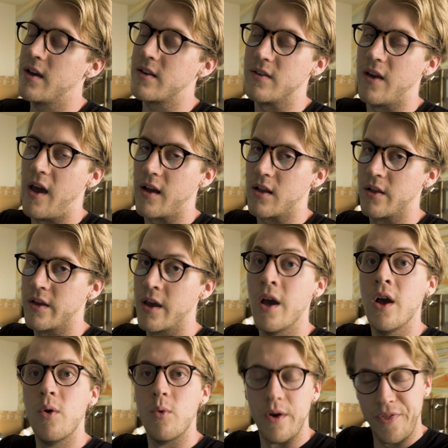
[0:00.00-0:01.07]
exactly
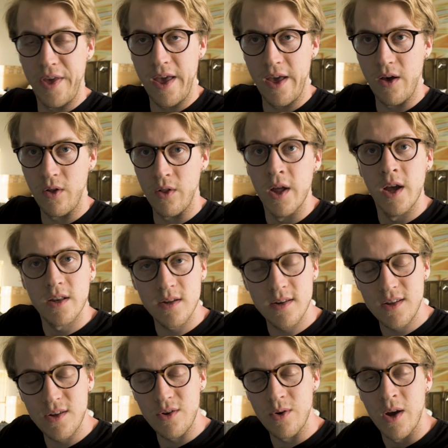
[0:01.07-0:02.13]
what the hell to
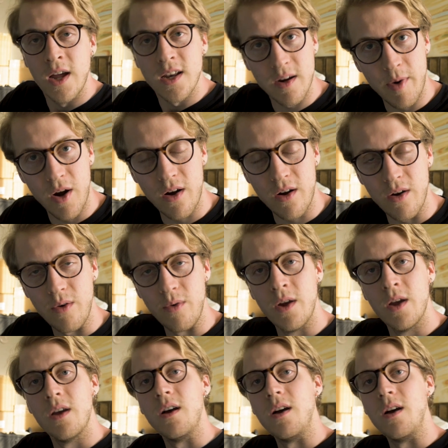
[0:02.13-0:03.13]
do tomorrow.